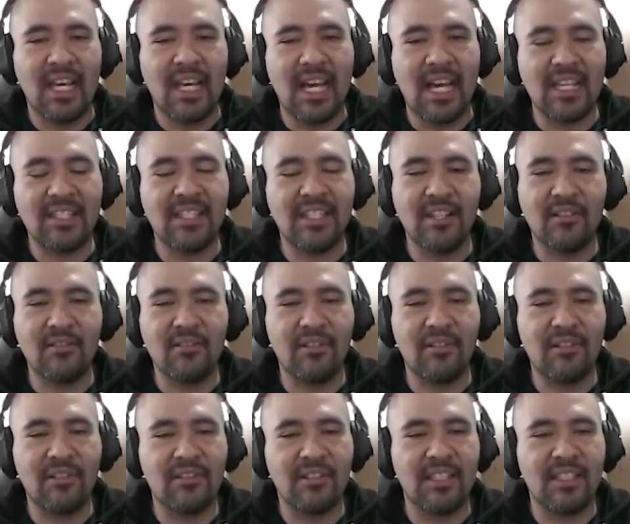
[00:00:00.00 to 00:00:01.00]

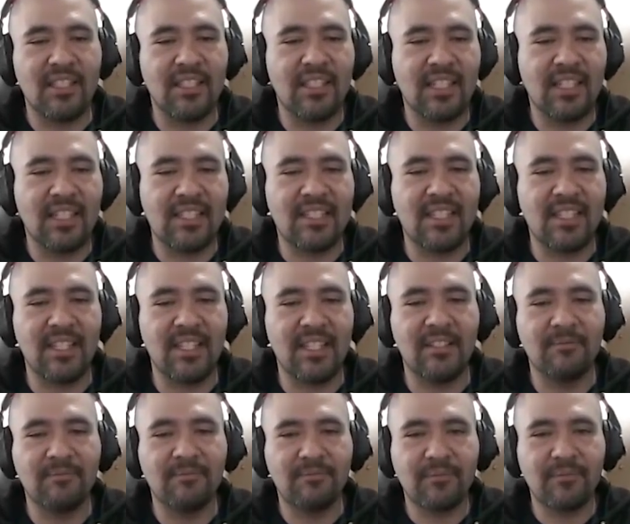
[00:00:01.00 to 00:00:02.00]
asynchronously, let's say,
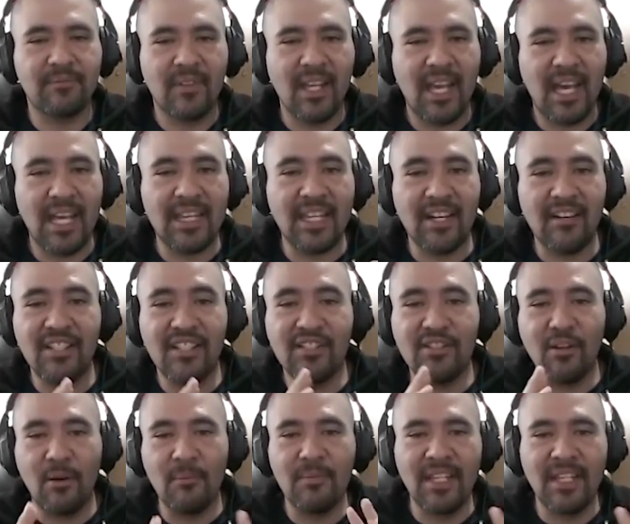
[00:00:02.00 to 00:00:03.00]
and there is
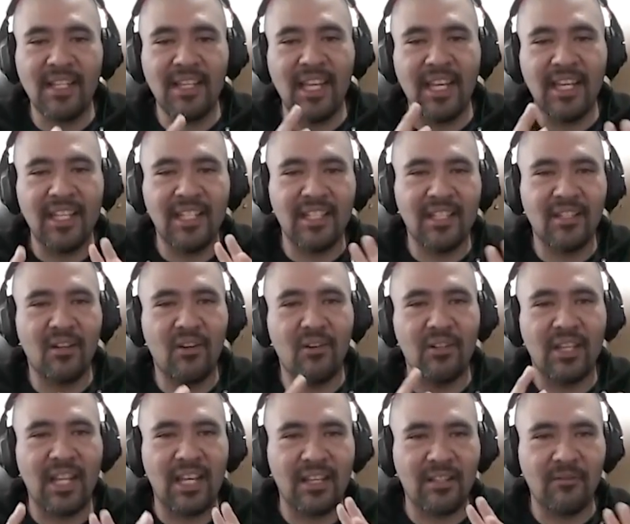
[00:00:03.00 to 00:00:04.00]
some delay
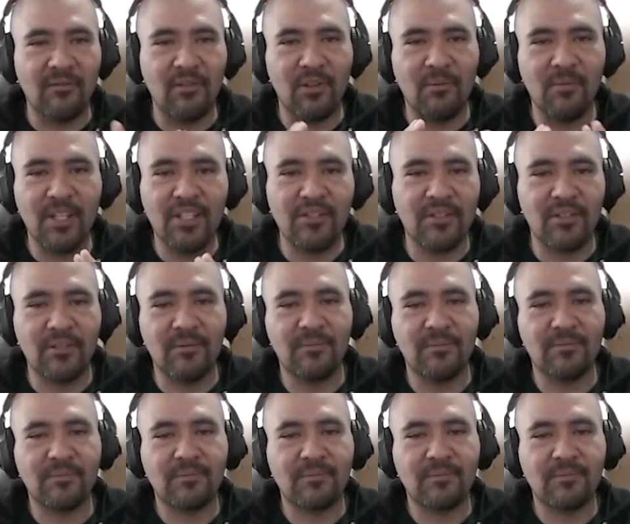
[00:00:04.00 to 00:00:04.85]
on that information.